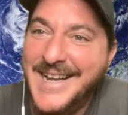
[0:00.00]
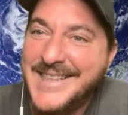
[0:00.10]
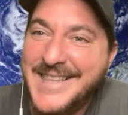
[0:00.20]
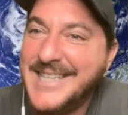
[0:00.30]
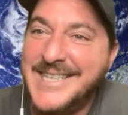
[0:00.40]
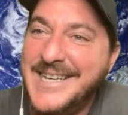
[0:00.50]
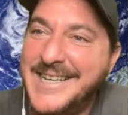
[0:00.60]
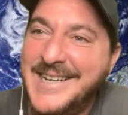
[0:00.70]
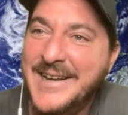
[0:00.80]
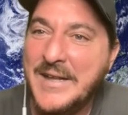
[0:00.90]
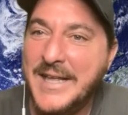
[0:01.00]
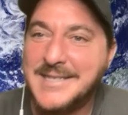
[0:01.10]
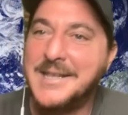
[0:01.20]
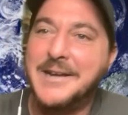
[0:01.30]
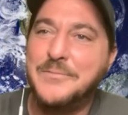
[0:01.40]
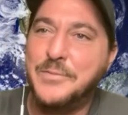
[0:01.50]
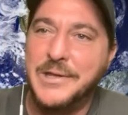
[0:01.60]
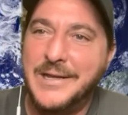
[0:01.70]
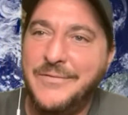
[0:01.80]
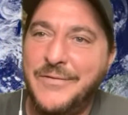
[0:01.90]
That's it. That's not a
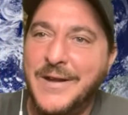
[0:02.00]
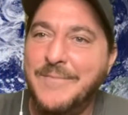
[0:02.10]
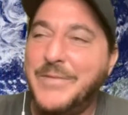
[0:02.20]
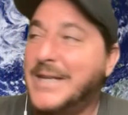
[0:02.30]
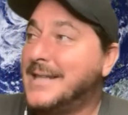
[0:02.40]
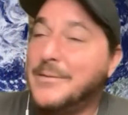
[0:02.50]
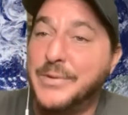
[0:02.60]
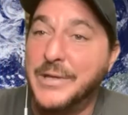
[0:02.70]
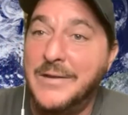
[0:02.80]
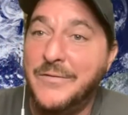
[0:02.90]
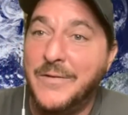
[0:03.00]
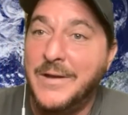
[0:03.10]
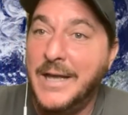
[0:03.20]
belief. That's not a belief.